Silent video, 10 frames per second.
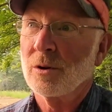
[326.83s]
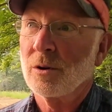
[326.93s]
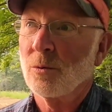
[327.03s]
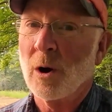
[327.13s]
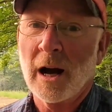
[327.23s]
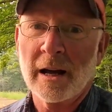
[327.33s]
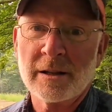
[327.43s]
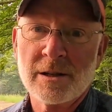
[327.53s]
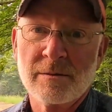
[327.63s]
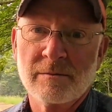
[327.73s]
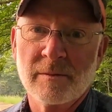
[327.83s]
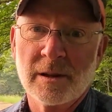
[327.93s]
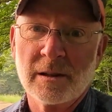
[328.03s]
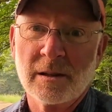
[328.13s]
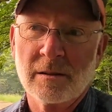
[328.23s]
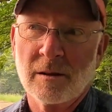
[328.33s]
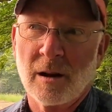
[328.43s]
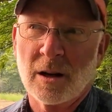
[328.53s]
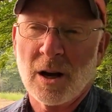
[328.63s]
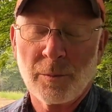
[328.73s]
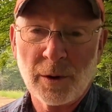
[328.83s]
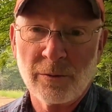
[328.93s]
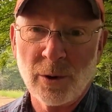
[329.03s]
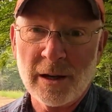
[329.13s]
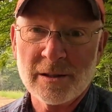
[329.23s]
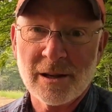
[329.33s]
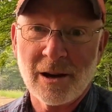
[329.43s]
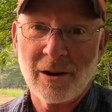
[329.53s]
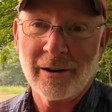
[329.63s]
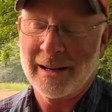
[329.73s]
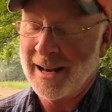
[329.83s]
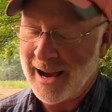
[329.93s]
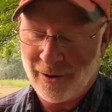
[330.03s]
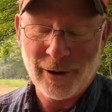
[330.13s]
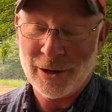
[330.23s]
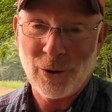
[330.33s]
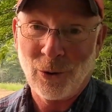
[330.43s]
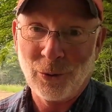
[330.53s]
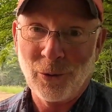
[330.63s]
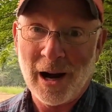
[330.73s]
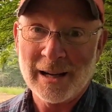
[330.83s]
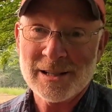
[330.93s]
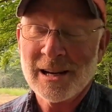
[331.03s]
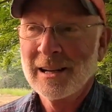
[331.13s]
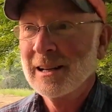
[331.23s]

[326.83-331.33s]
watch a couple of weeks ago, and now a gold watch.